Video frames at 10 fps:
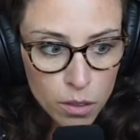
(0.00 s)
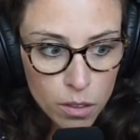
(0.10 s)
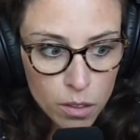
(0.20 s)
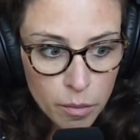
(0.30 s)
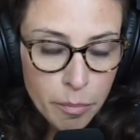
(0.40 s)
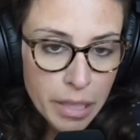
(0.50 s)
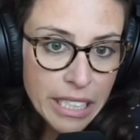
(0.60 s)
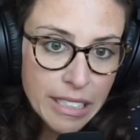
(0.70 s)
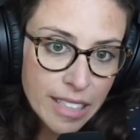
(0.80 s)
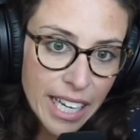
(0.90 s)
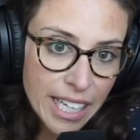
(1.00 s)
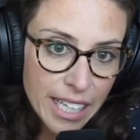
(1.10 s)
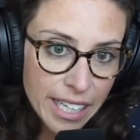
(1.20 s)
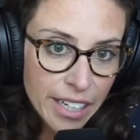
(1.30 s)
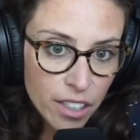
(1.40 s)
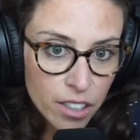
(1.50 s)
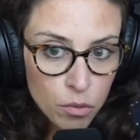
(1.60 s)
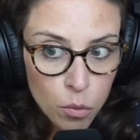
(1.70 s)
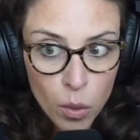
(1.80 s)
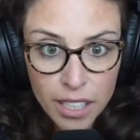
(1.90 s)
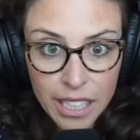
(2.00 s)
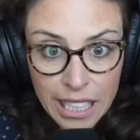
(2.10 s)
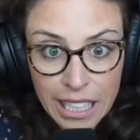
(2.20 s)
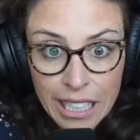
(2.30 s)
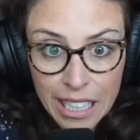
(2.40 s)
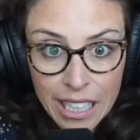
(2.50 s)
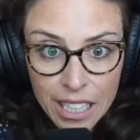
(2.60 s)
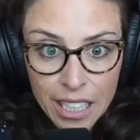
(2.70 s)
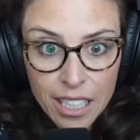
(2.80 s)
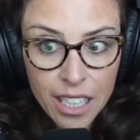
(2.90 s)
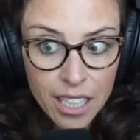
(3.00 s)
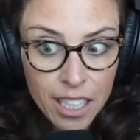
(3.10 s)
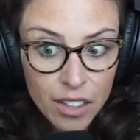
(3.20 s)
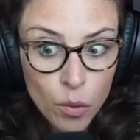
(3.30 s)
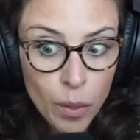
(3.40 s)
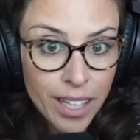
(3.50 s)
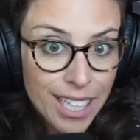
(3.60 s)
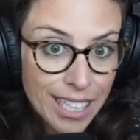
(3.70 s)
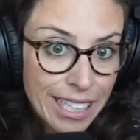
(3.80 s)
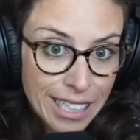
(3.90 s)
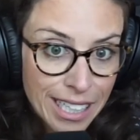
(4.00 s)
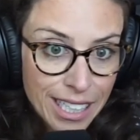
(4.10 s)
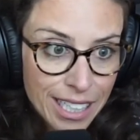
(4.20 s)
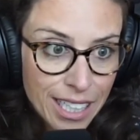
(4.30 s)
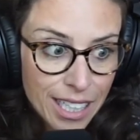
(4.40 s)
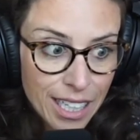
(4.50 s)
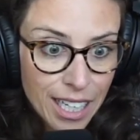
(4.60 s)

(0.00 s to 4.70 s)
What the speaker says: me taking care of what he needed and in the way that he needed it.